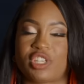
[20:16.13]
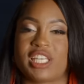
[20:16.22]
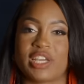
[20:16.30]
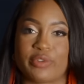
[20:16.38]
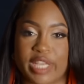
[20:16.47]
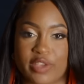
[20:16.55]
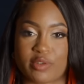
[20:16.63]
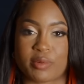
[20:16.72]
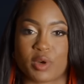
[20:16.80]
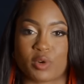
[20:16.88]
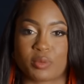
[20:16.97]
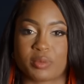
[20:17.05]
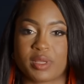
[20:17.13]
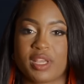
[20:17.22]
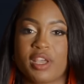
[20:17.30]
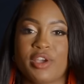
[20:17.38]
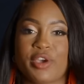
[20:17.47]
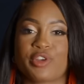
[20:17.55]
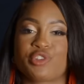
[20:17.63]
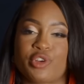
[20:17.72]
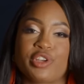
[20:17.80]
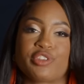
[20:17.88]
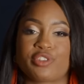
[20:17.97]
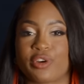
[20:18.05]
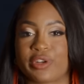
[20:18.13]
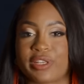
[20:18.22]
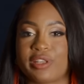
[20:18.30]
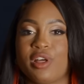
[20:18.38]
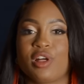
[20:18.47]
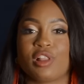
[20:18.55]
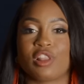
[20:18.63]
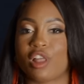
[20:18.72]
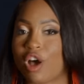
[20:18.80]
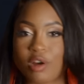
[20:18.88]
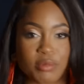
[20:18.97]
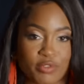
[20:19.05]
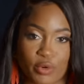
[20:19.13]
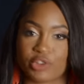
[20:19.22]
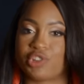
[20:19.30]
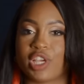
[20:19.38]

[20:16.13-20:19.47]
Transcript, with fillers: she never gave up hope. Her journey started long before